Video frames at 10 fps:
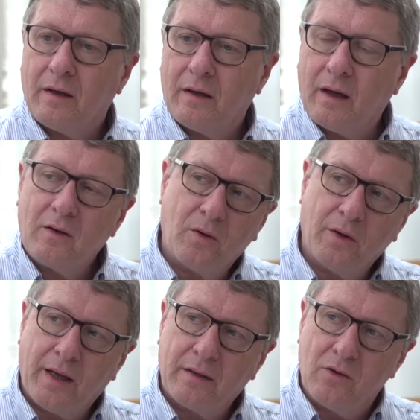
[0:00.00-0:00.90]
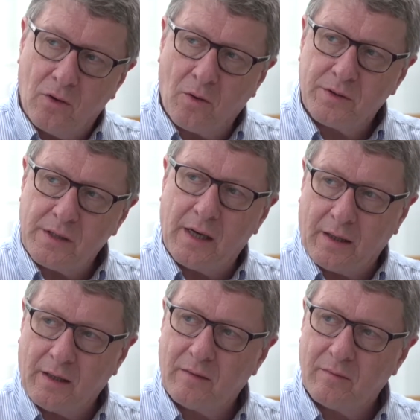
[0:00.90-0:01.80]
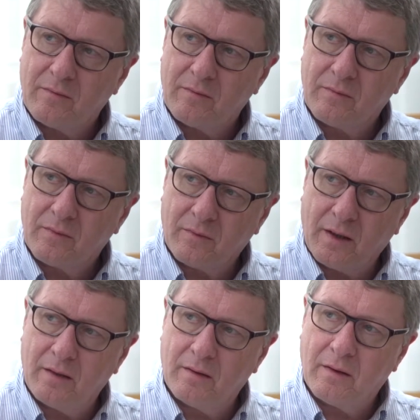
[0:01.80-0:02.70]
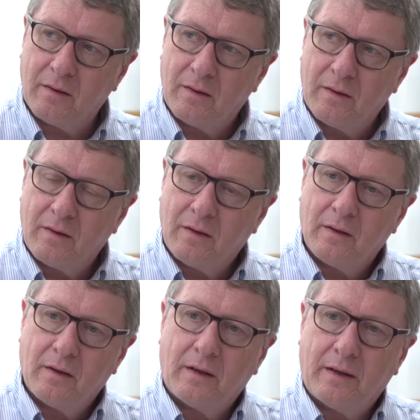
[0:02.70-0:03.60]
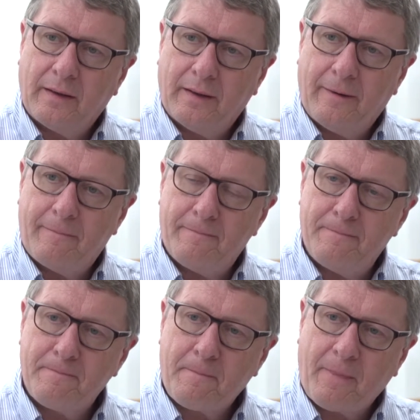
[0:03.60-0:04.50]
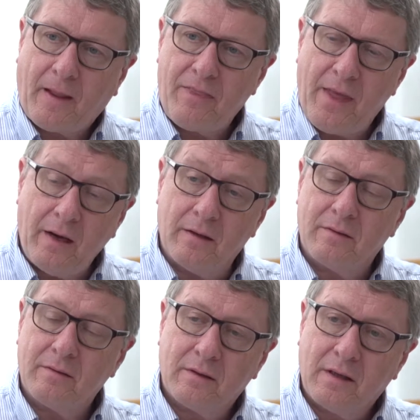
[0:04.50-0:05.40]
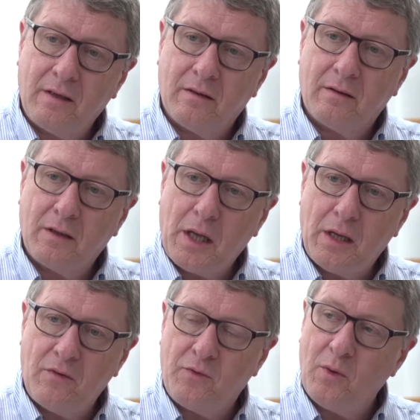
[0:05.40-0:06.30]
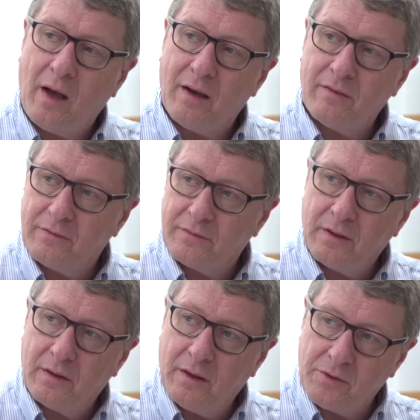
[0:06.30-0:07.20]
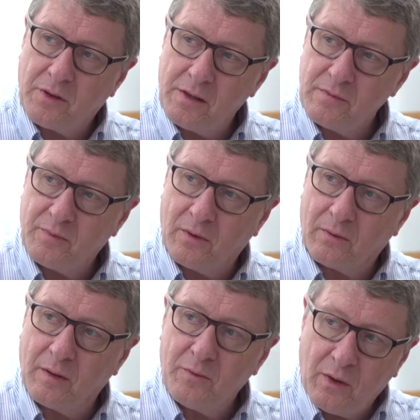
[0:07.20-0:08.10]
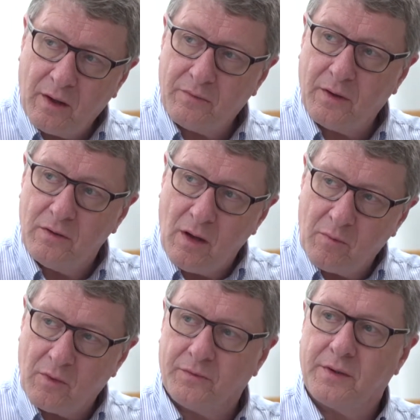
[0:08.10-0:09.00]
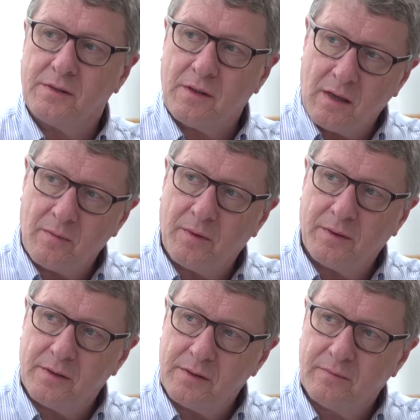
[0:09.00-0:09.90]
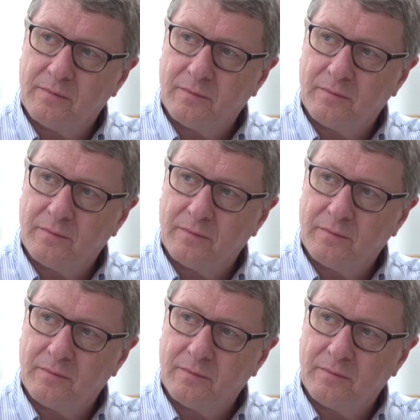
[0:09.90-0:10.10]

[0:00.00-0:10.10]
And I call that low stake, right? Then, if you have an education program, you have a number of these data points.